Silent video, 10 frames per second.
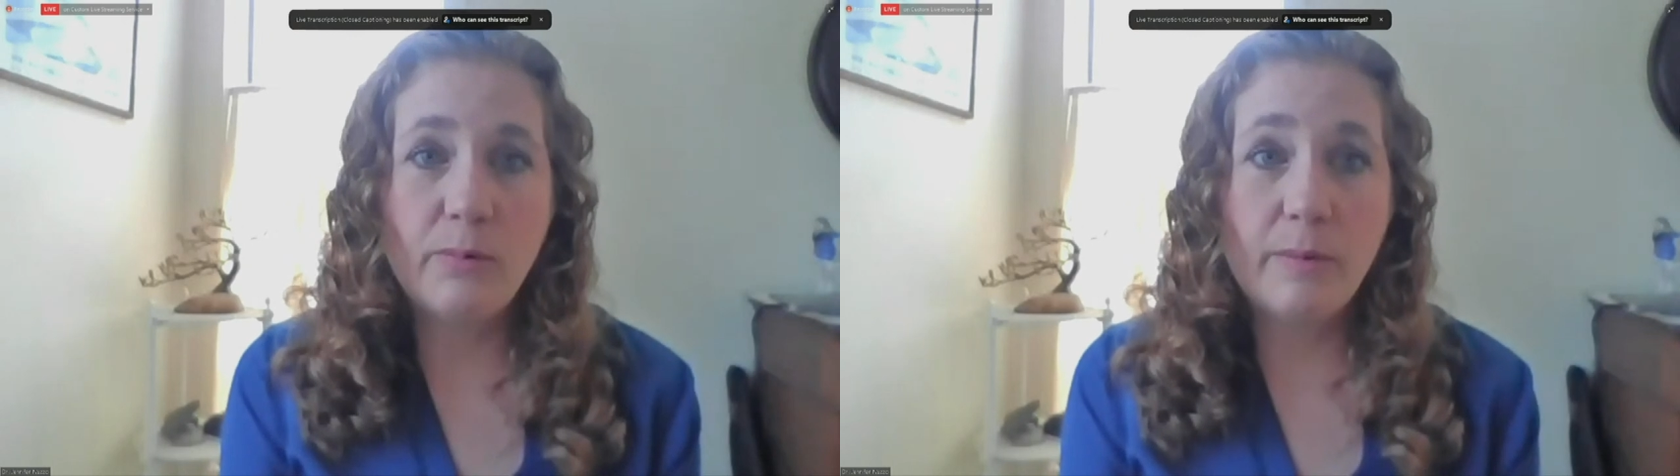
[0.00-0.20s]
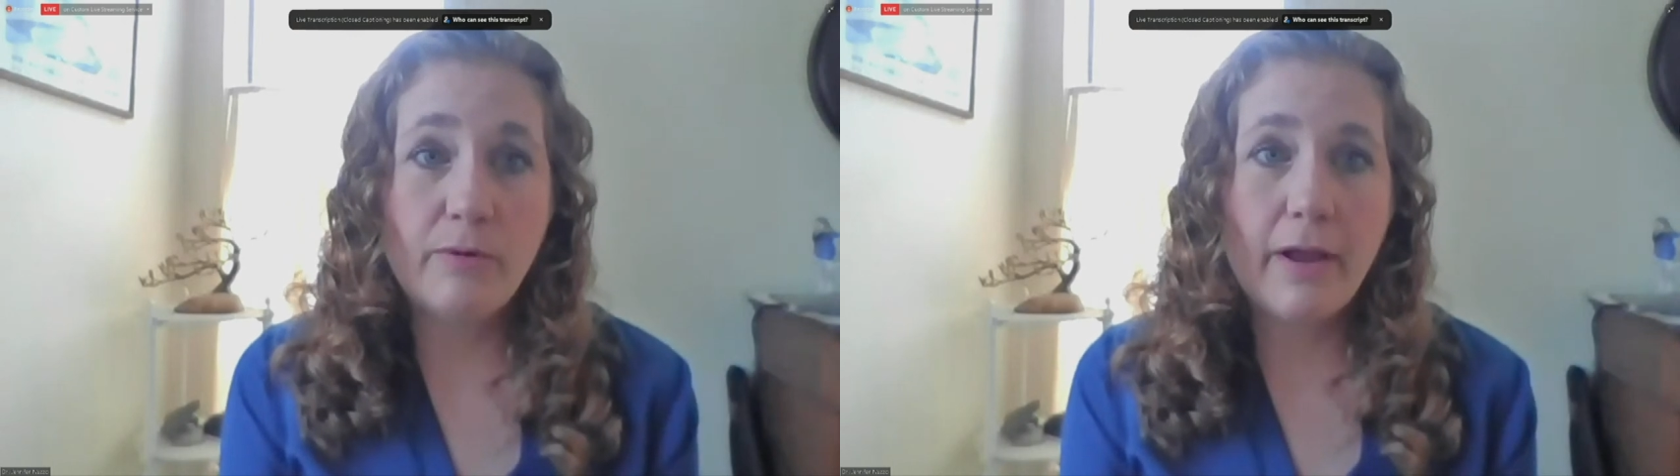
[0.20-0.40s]

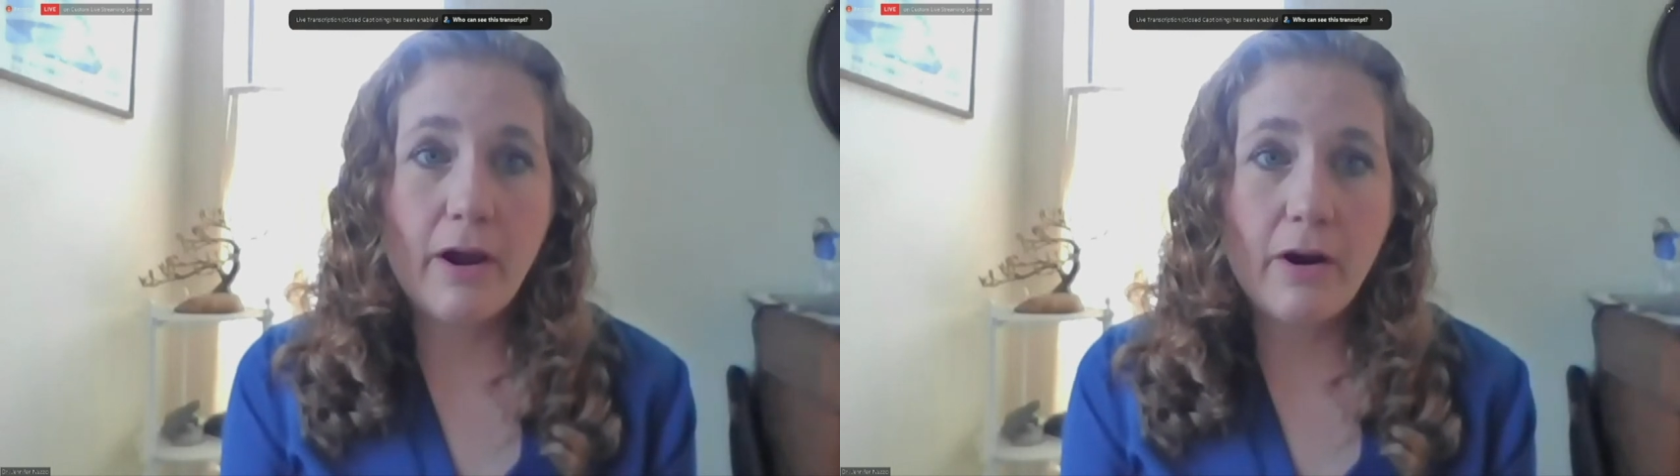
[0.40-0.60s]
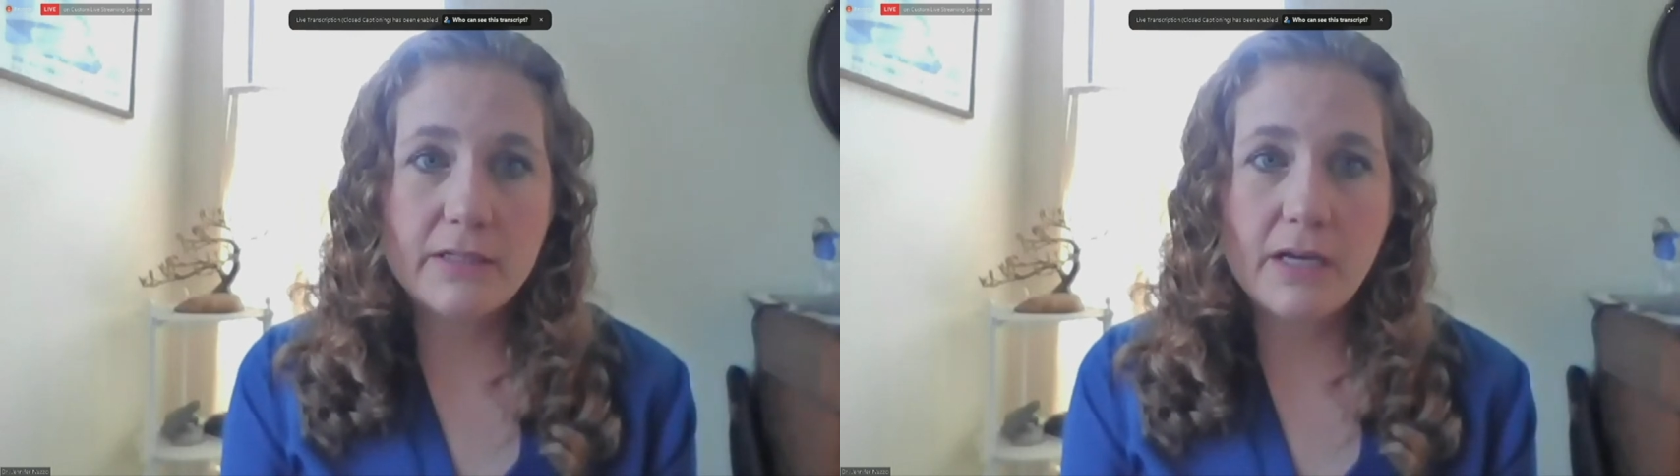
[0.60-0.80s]
we
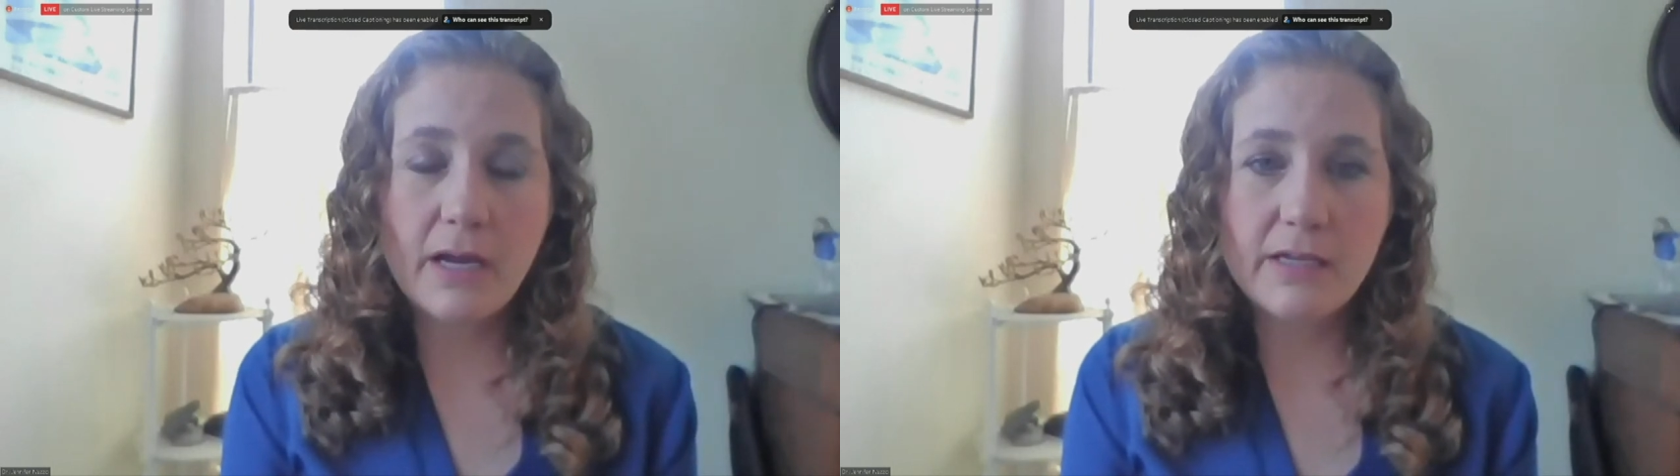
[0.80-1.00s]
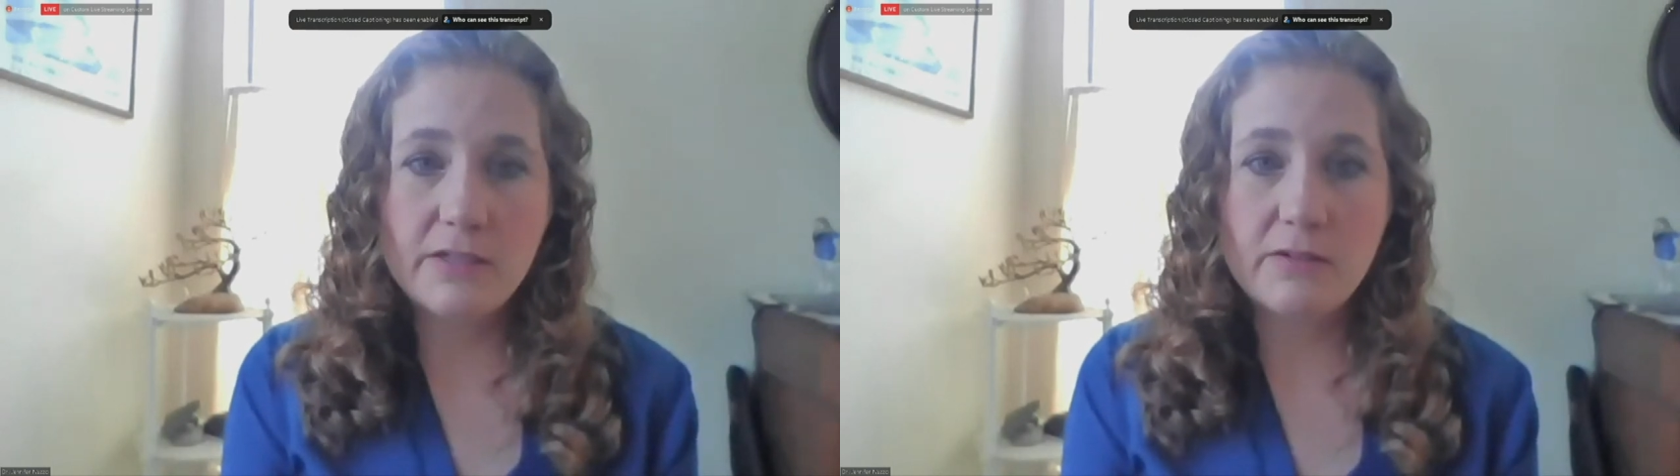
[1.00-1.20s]

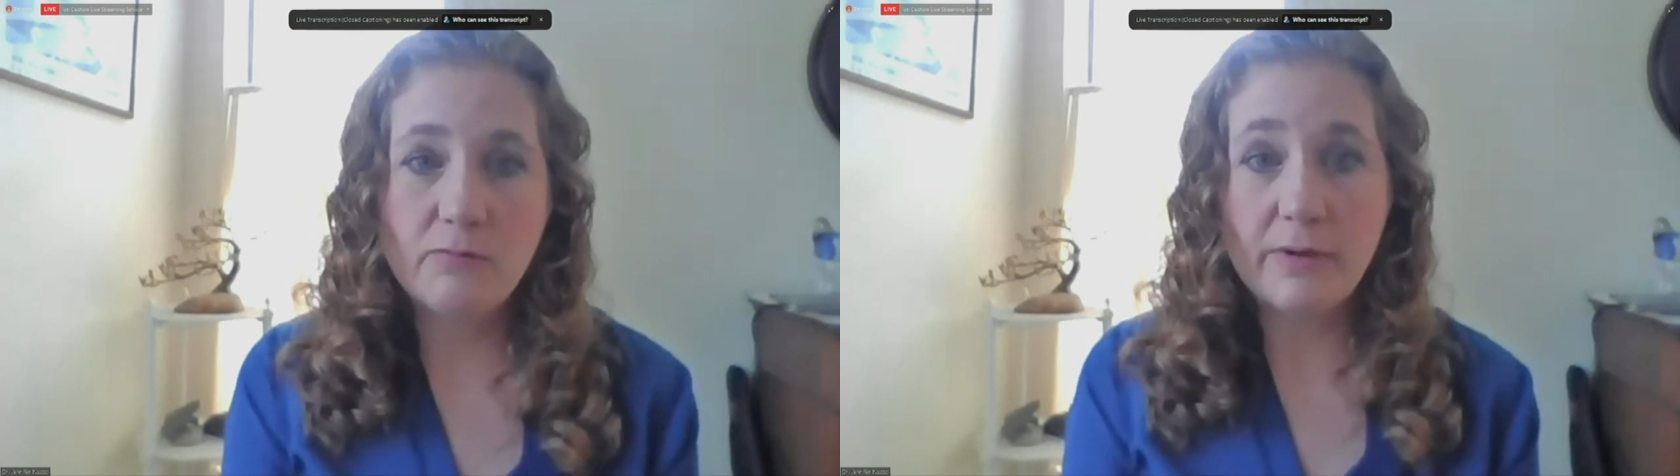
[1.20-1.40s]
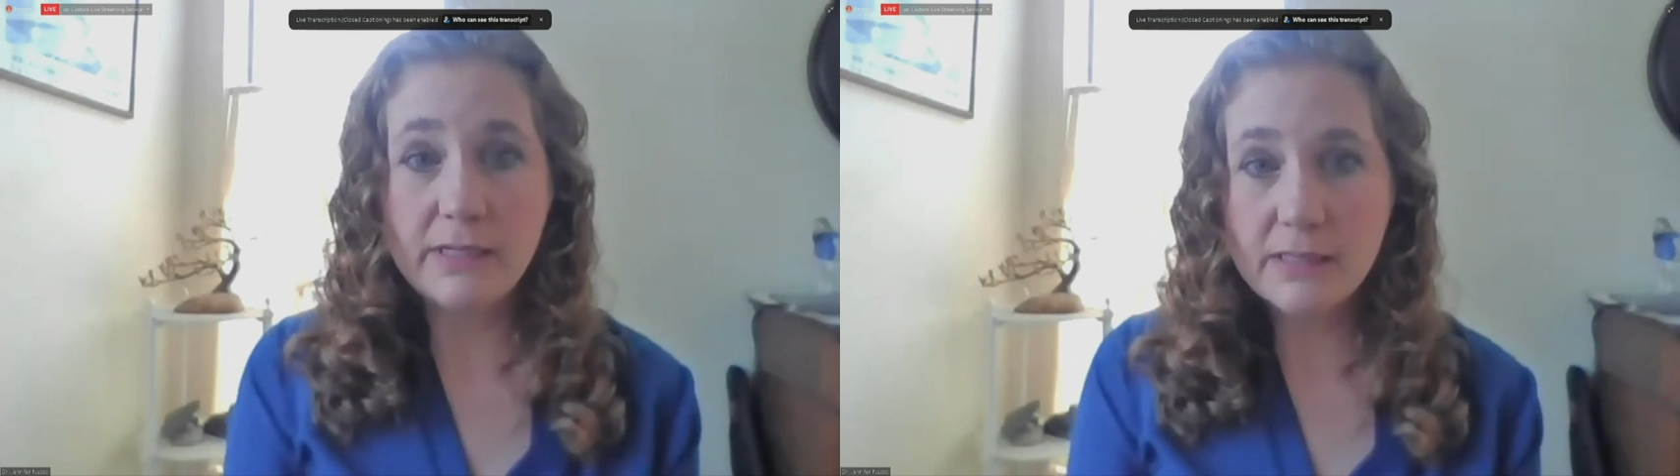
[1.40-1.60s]
prioritize
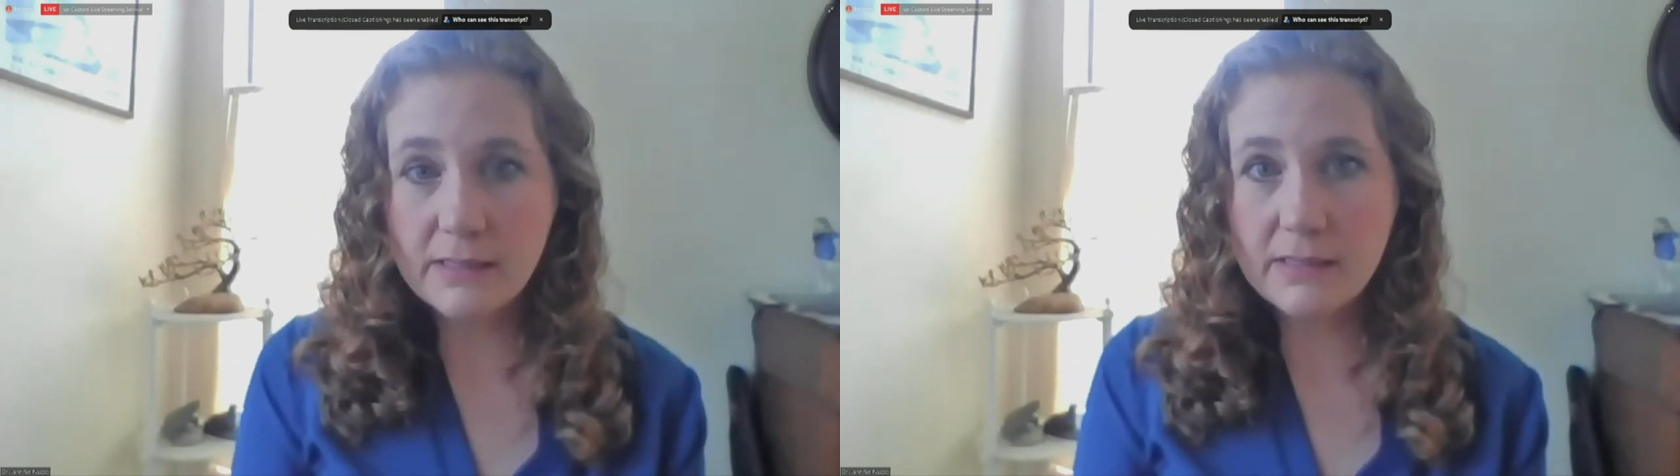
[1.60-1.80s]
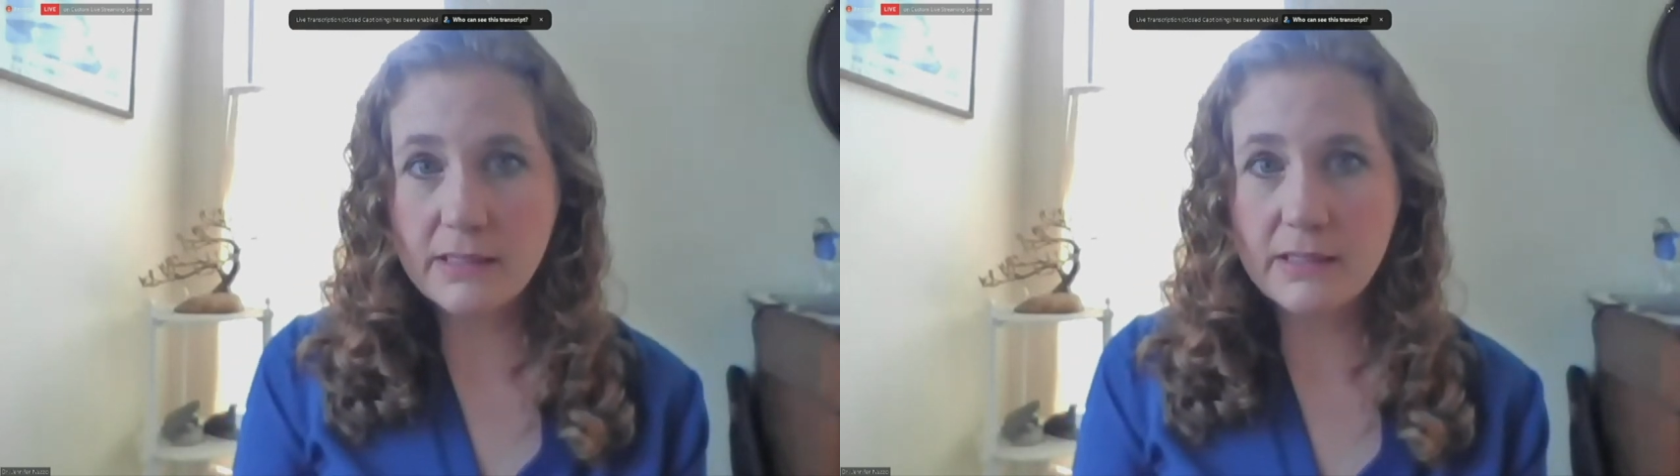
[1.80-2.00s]

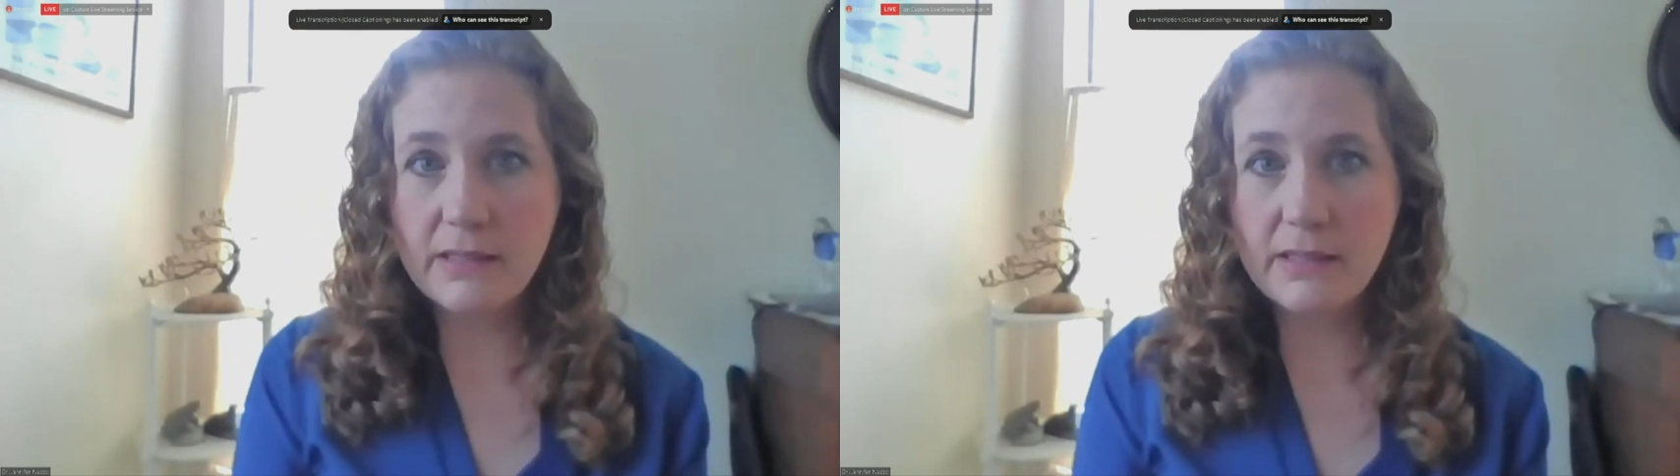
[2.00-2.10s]
risks